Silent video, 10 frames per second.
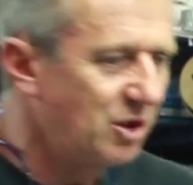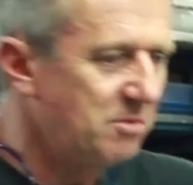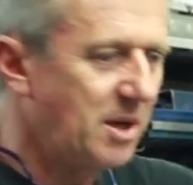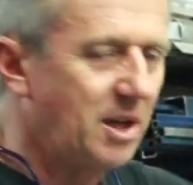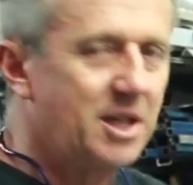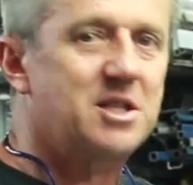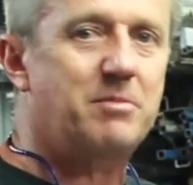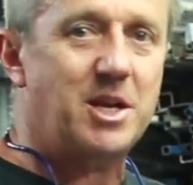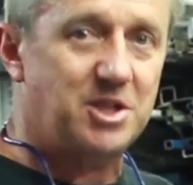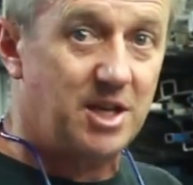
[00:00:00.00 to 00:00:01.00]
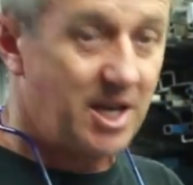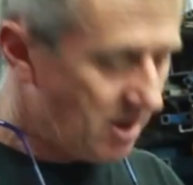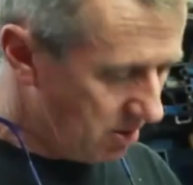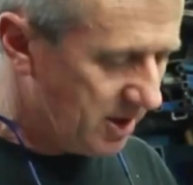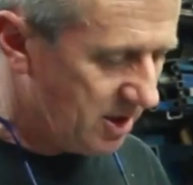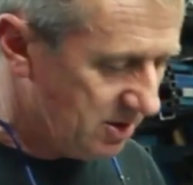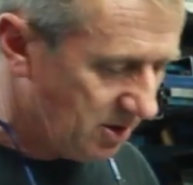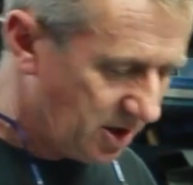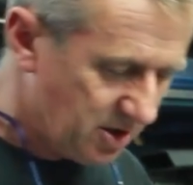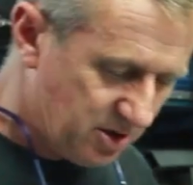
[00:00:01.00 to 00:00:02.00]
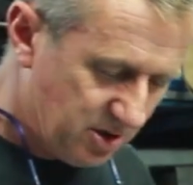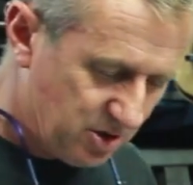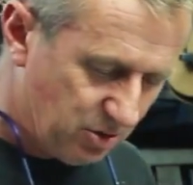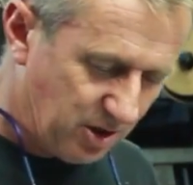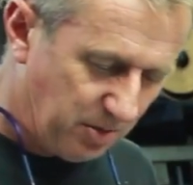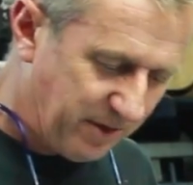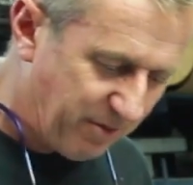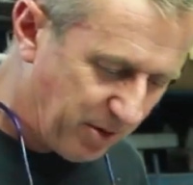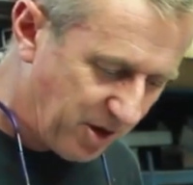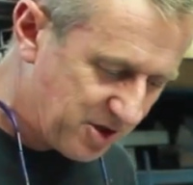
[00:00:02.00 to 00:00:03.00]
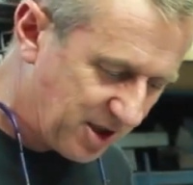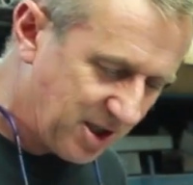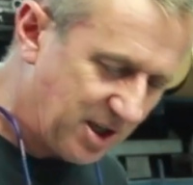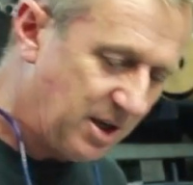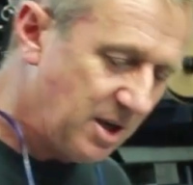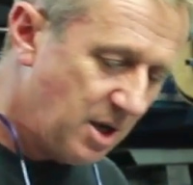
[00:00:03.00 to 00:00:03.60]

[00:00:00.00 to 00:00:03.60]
sheet metal. Let's imagine now, I'm going to do a little bit of a project here.